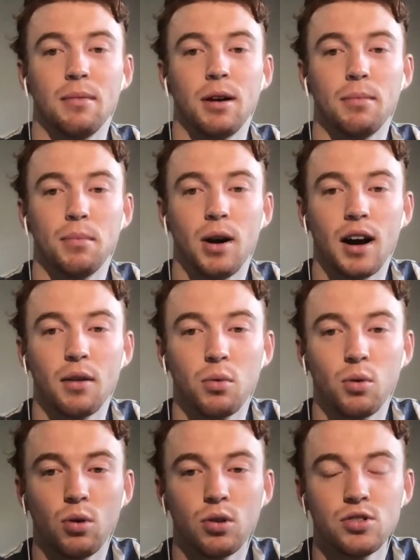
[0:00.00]
My
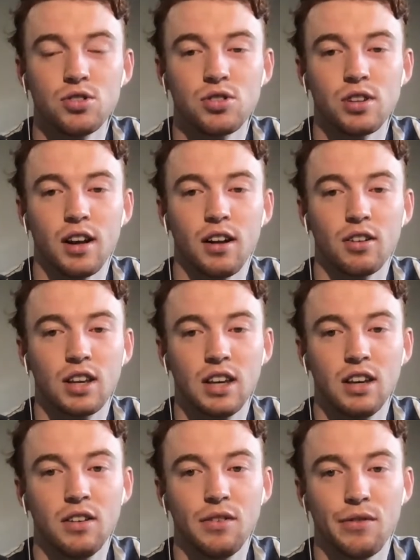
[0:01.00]
awards, I'll
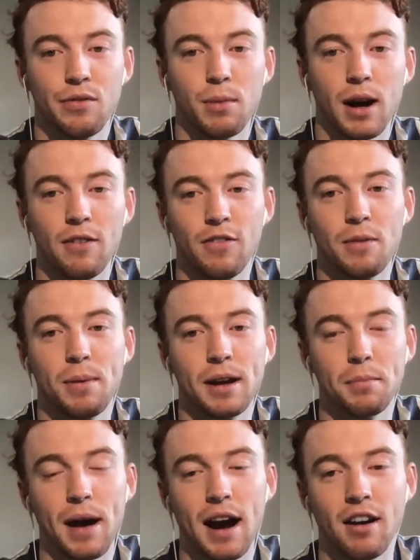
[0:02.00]
give my
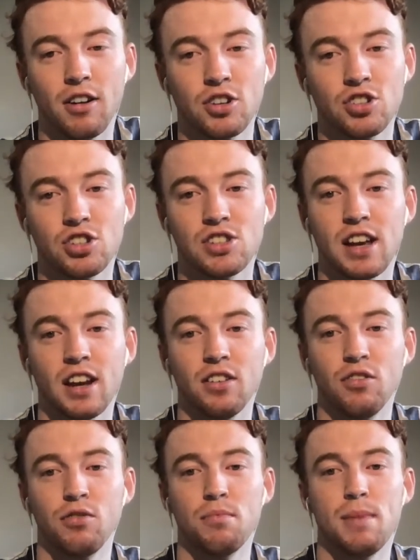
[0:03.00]
MVP to Parish just ahead
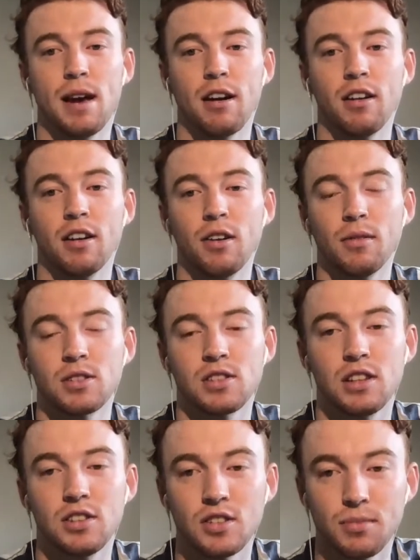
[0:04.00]
of Merritt,
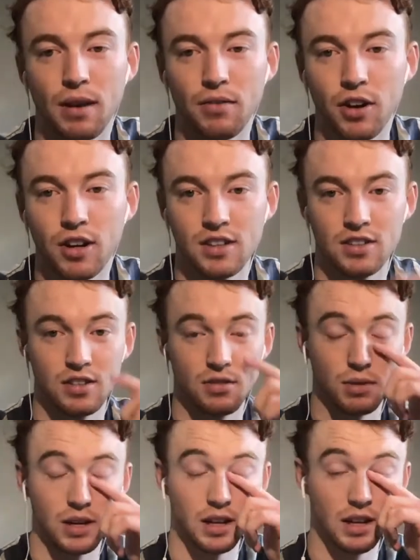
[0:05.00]
obviously using my voting
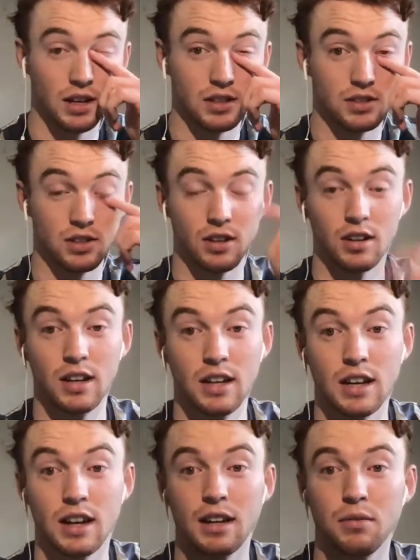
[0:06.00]
system here. So,
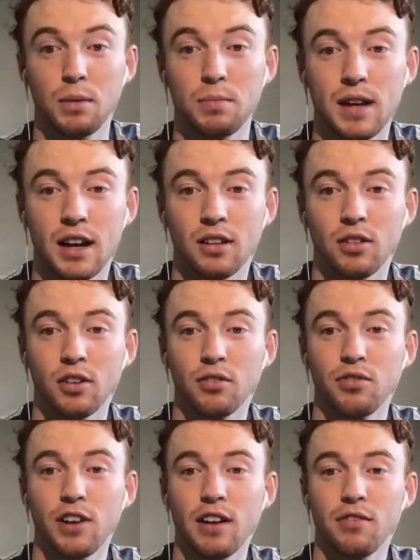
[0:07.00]
yeah, he whipped out a lot
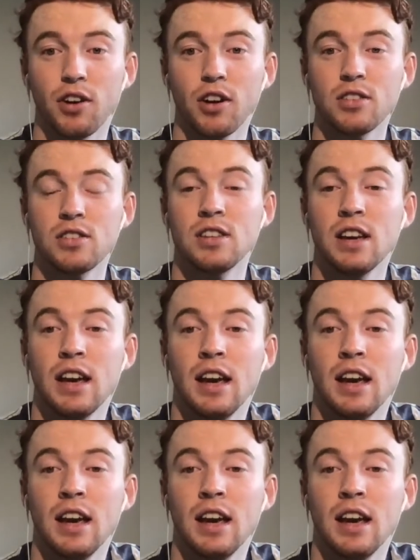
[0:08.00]
of 5 voters.